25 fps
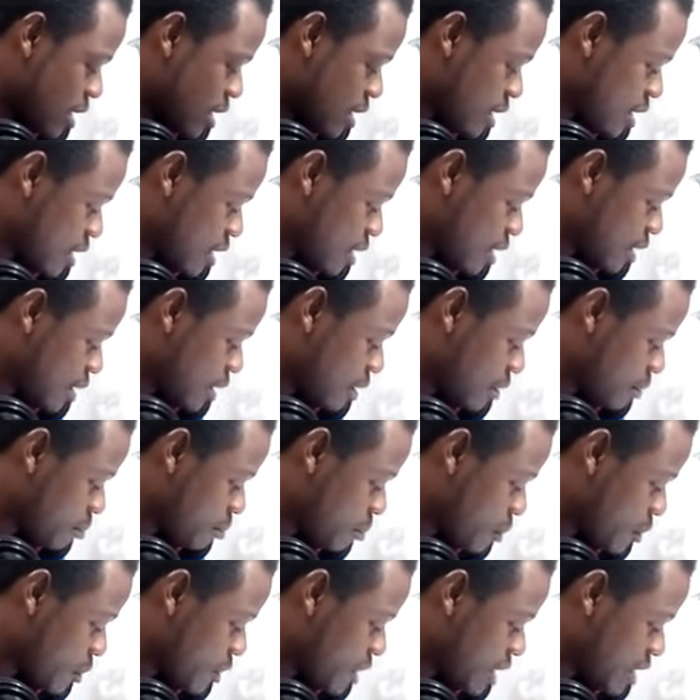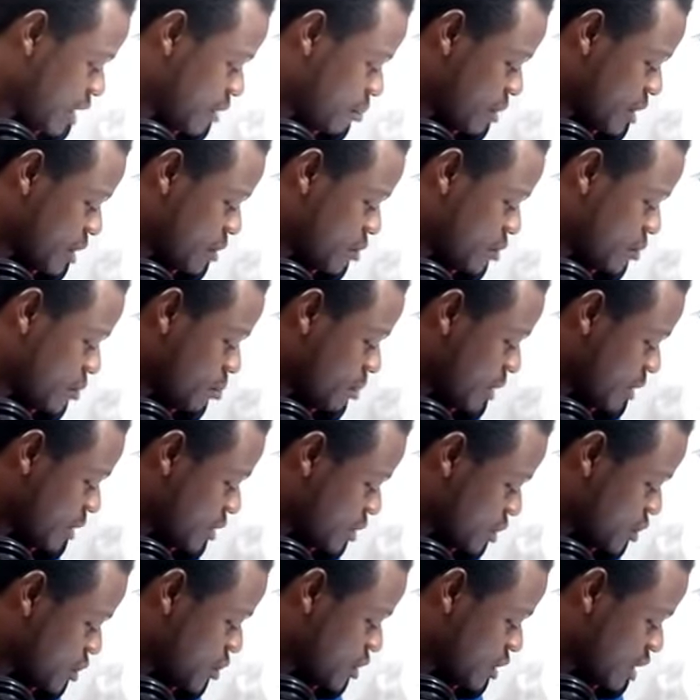Uh, more than a medical
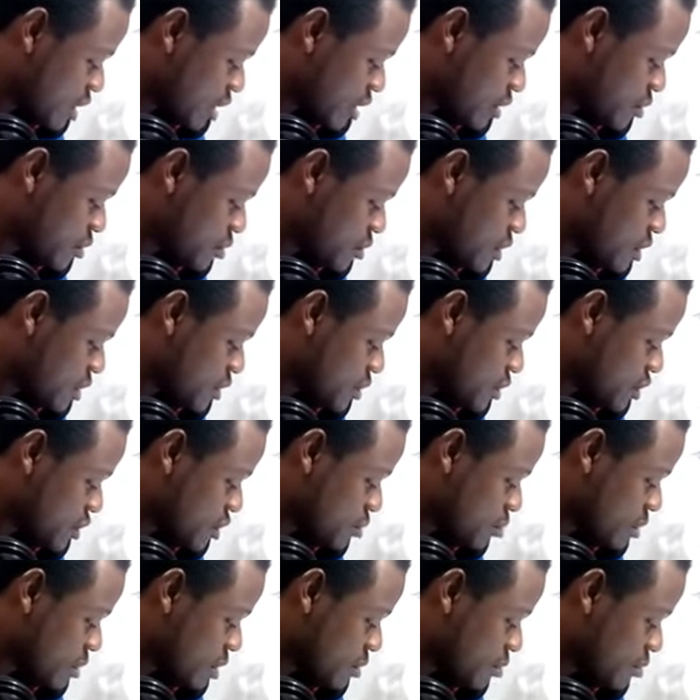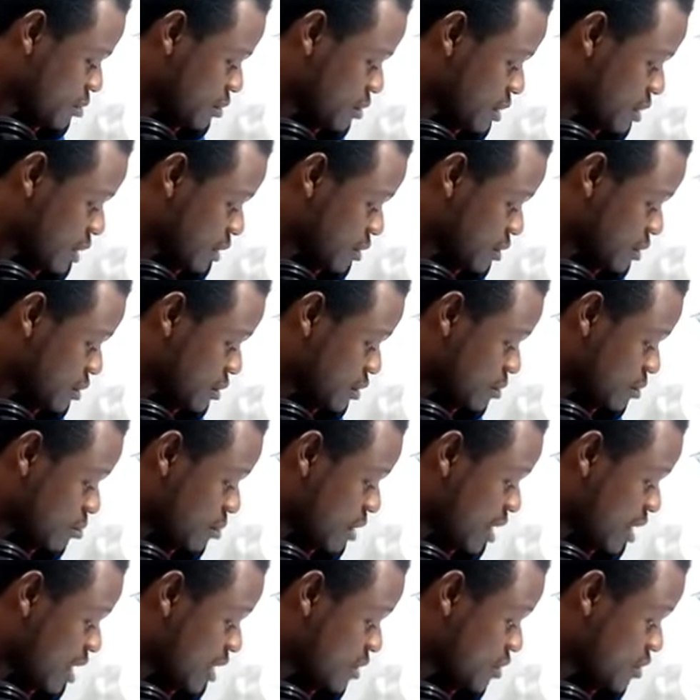practitioner? Do they teach medical doctors
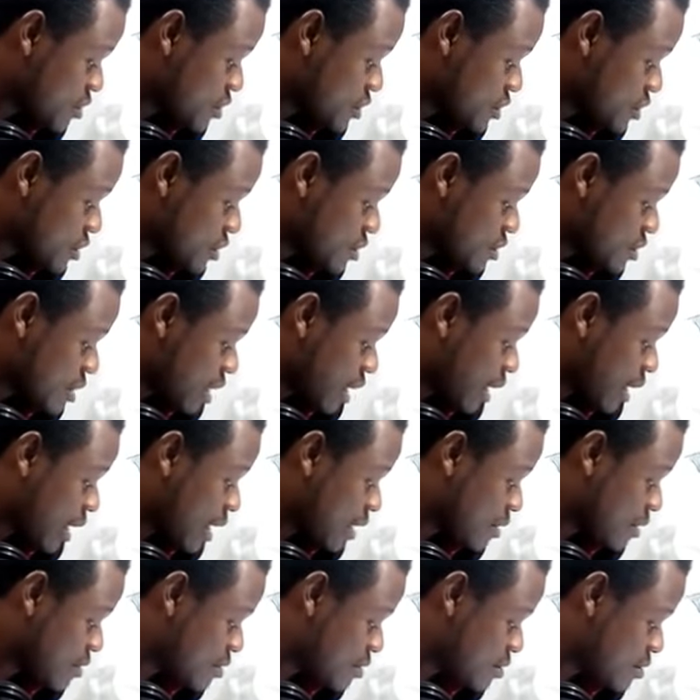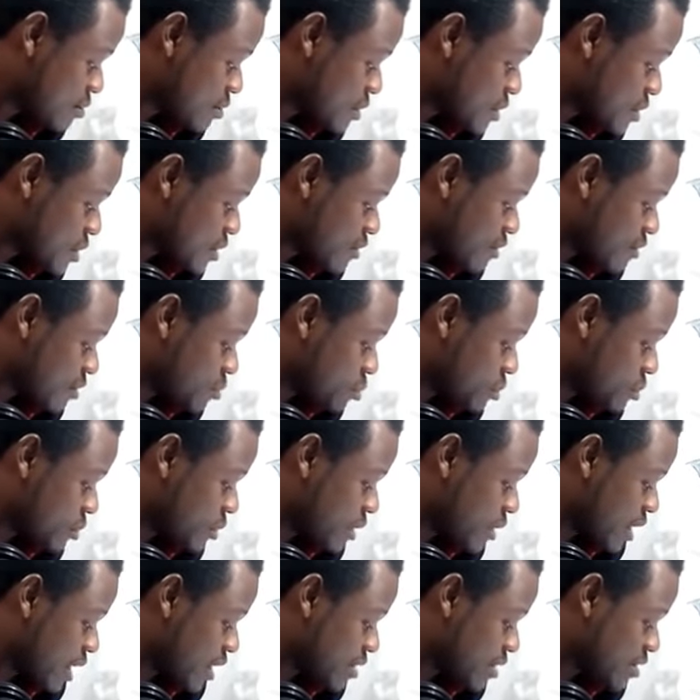balance sheet, accounts
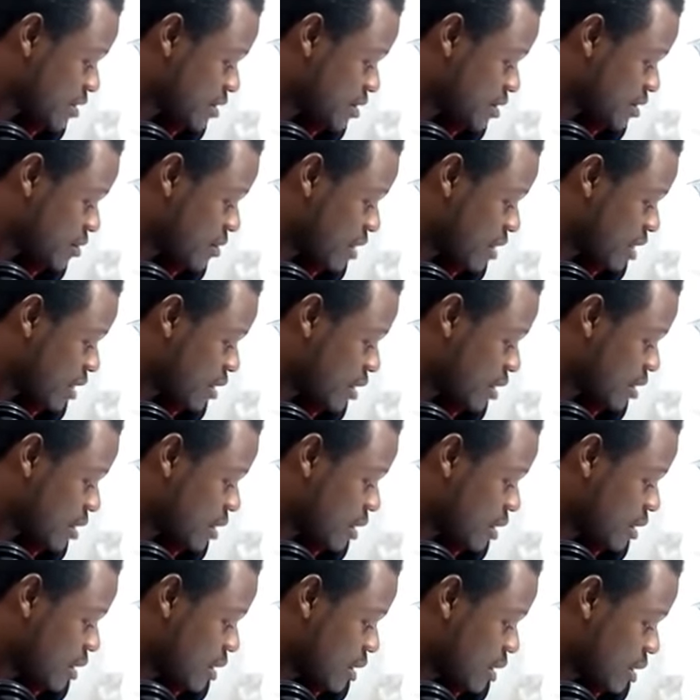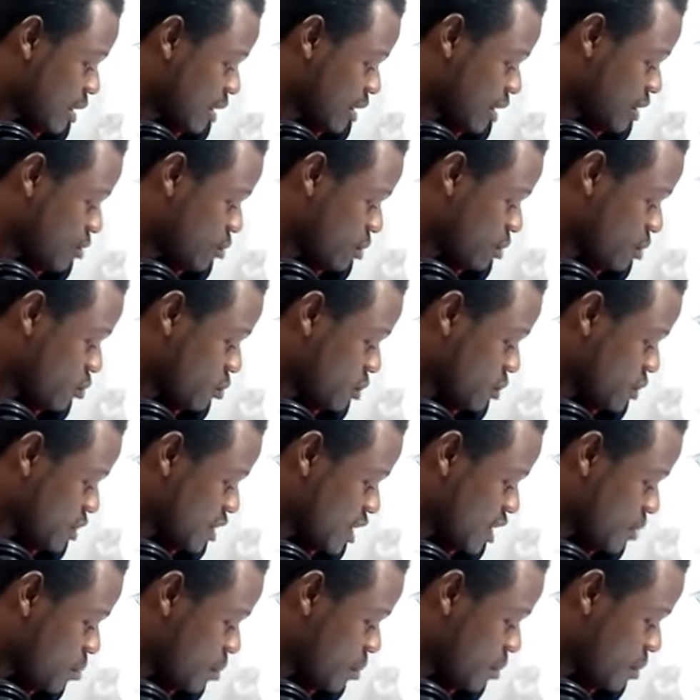receivable, etc.? Anyone who is
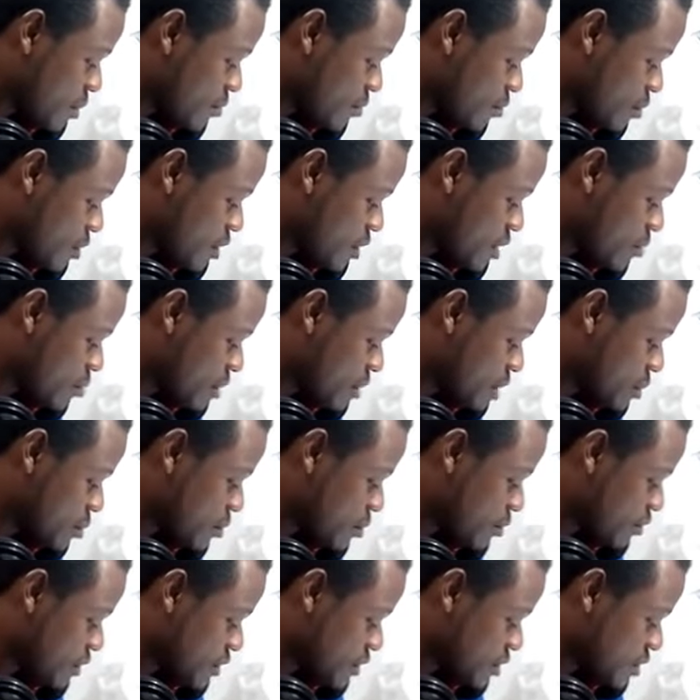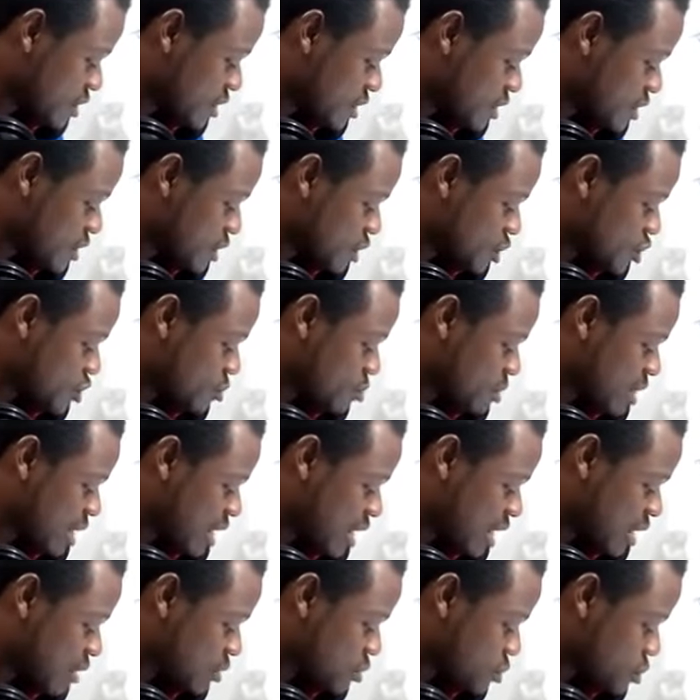capable of running a medical facility should be
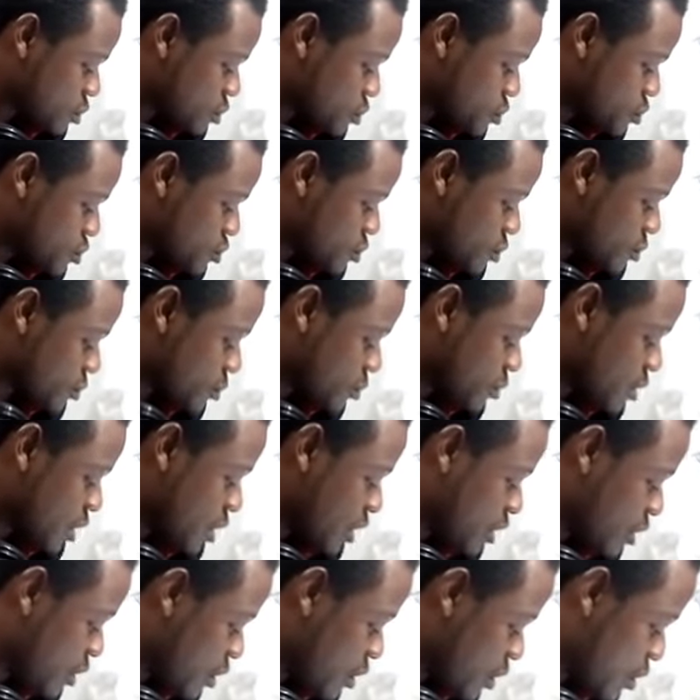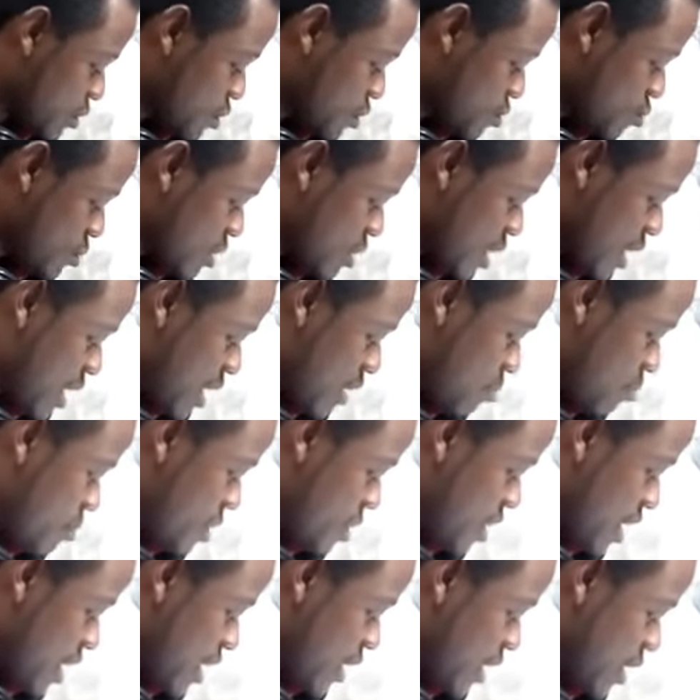allowed to do so. A nurse with an
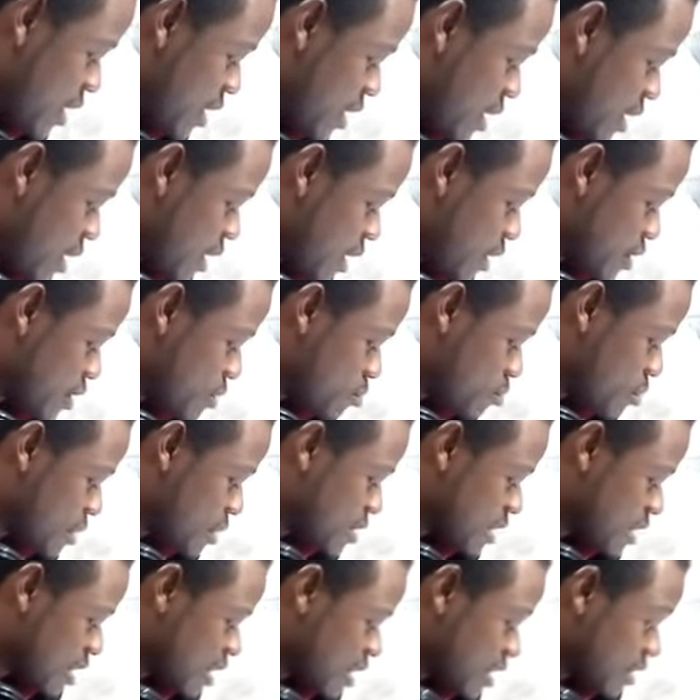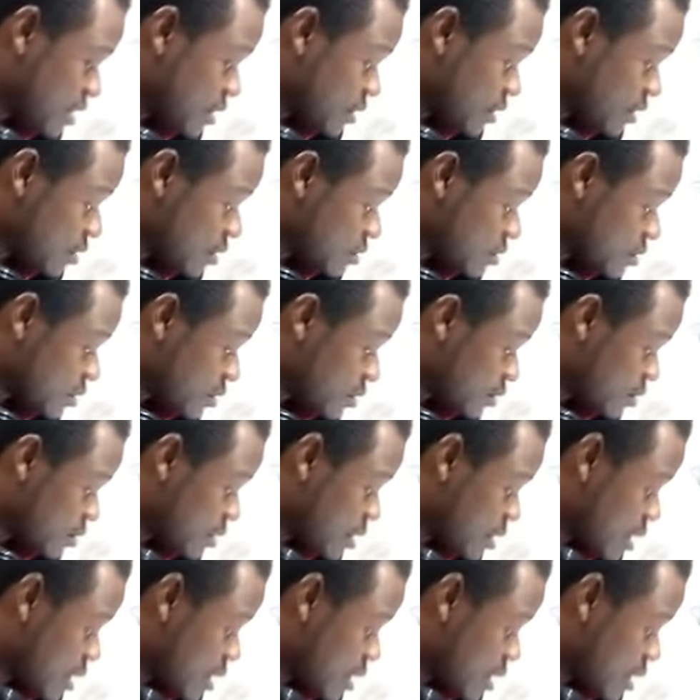MBA is better than a doctor.